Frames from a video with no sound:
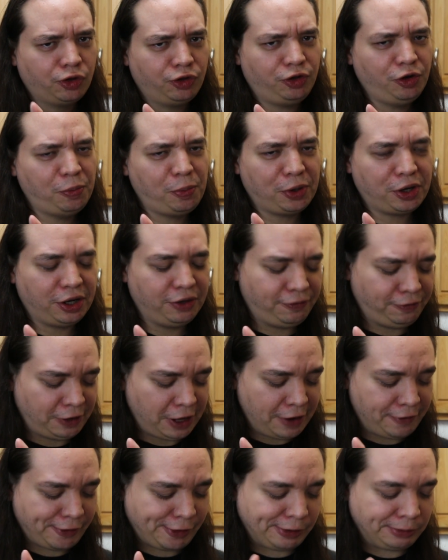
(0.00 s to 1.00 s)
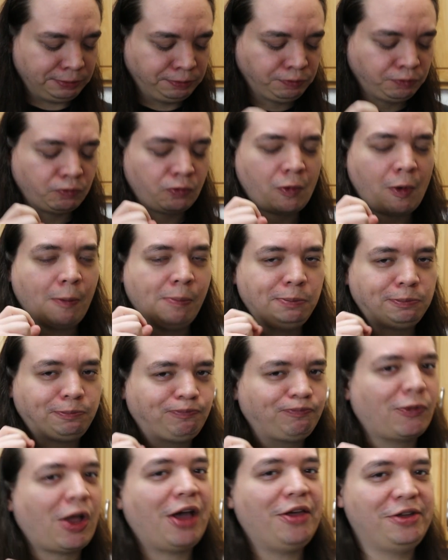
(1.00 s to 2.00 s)
Super good flavor.
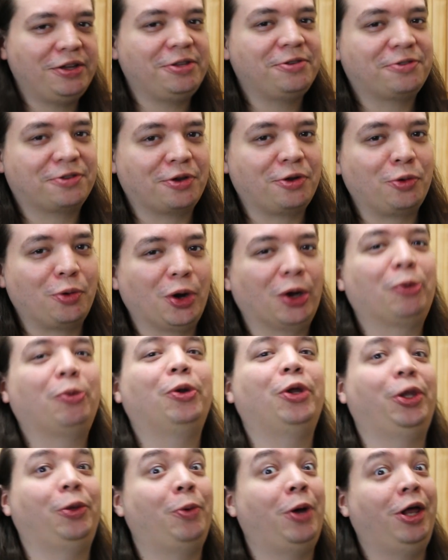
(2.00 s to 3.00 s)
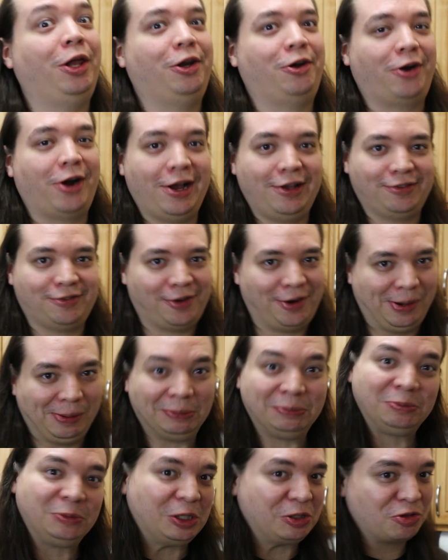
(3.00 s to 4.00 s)
I think this is gonna work really well in our ice cream.
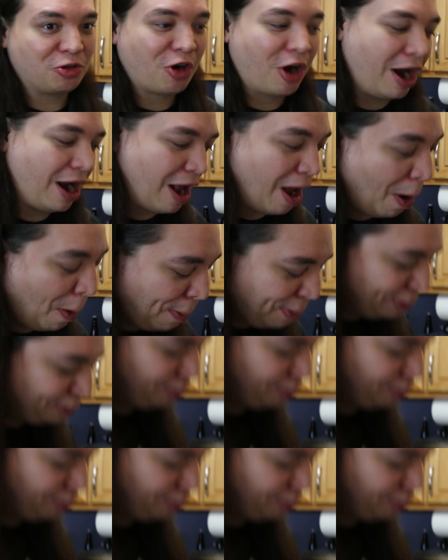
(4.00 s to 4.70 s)
Let's try it out.